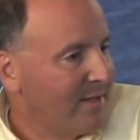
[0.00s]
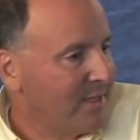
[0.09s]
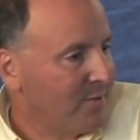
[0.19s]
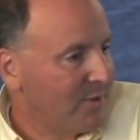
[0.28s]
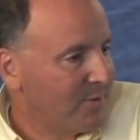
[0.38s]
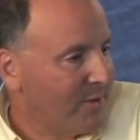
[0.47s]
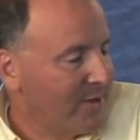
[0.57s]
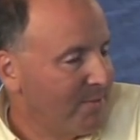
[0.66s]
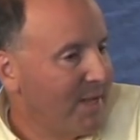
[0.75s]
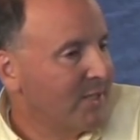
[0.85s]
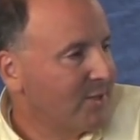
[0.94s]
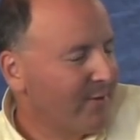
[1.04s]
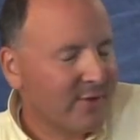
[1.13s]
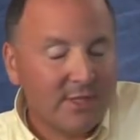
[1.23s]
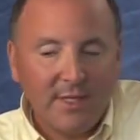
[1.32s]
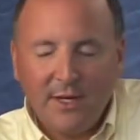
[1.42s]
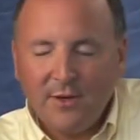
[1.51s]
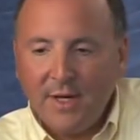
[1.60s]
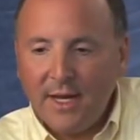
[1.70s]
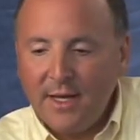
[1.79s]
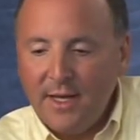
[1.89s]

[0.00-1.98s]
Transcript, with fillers: and this was one of their main servers in the internet.